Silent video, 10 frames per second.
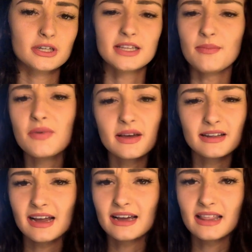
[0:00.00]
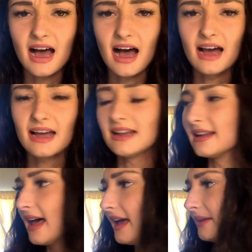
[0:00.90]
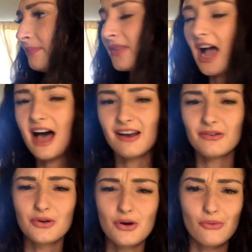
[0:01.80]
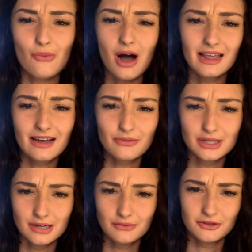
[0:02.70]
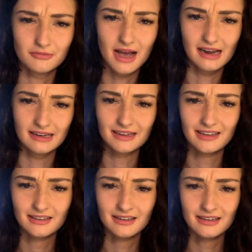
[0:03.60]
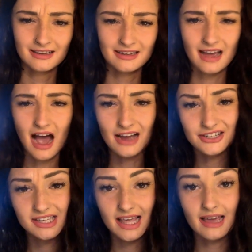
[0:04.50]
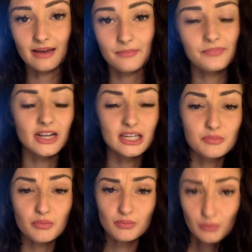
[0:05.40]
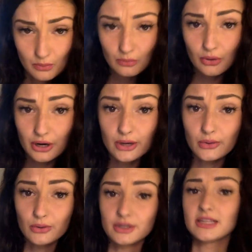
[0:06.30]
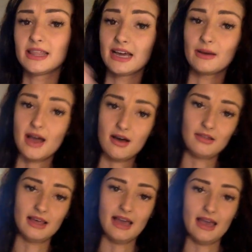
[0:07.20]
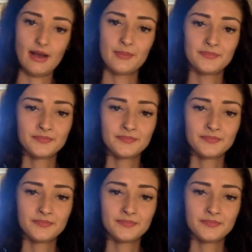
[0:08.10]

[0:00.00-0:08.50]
something like that, and like I don't know why that was so dramatic. I just think it's pretty cool to think about. Like,